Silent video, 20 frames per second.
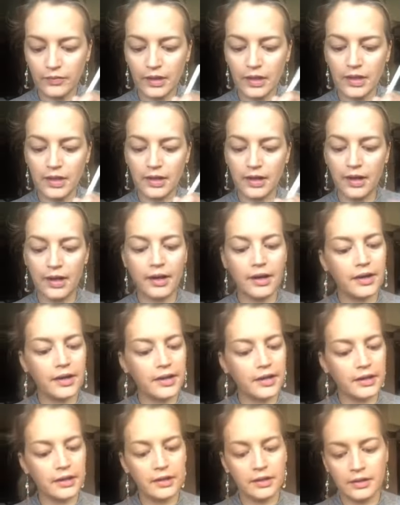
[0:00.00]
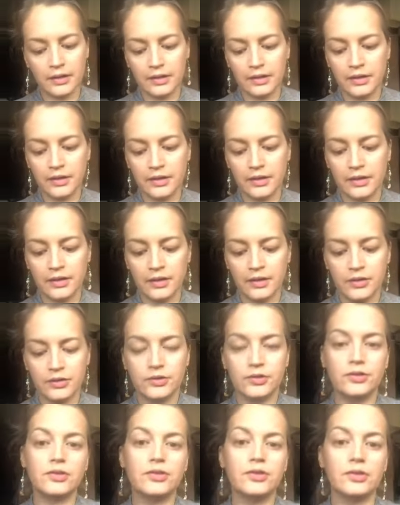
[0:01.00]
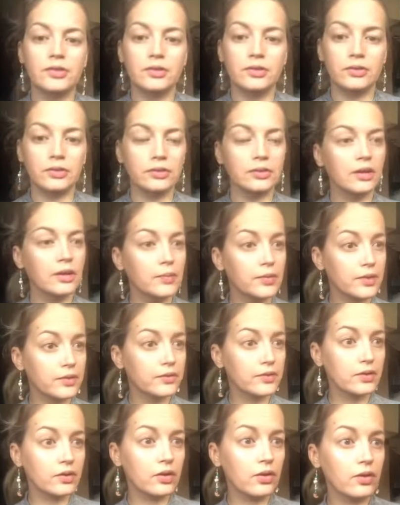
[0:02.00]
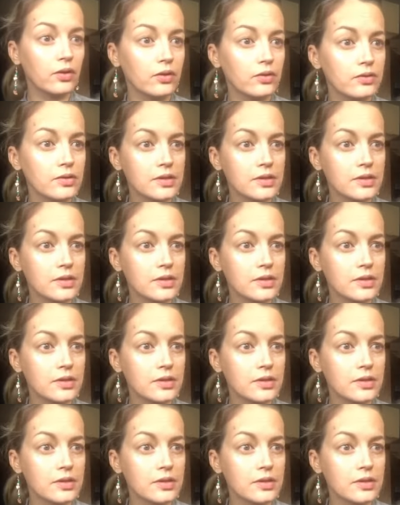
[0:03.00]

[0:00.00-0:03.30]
and I do a bit of a nose,